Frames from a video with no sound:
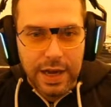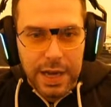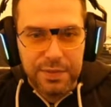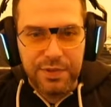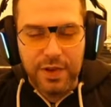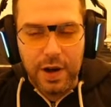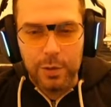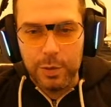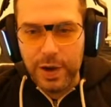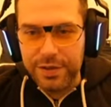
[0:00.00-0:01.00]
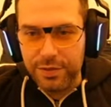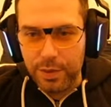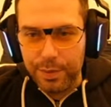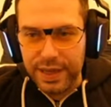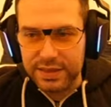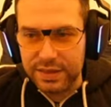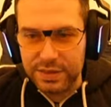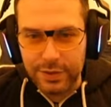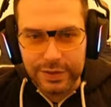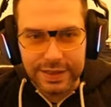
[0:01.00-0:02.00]
I'm far away from Bastion
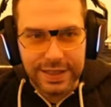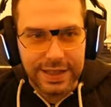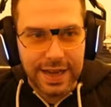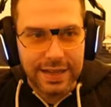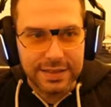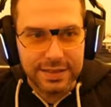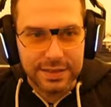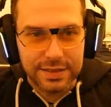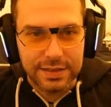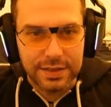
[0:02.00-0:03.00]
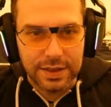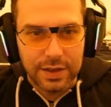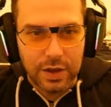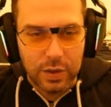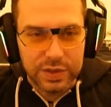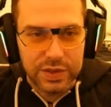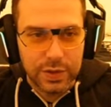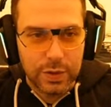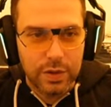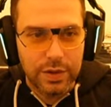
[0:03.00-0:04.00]
slot gear, guys.
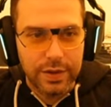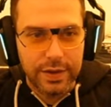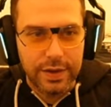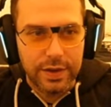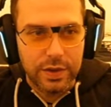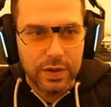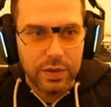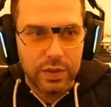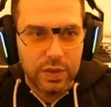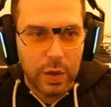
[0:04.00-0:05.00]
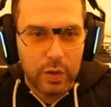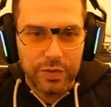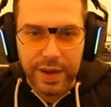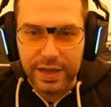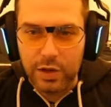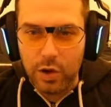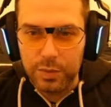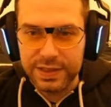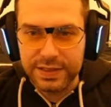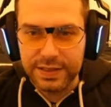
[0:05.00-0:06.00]
Also, none of my
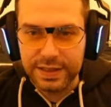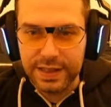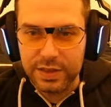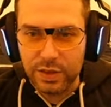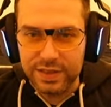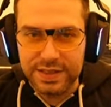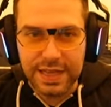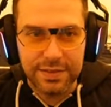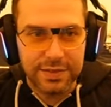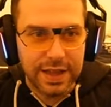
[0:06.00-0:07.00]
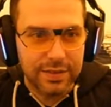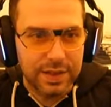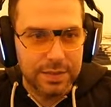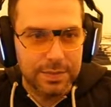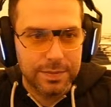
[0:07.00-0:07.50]
comms is on Zenith level.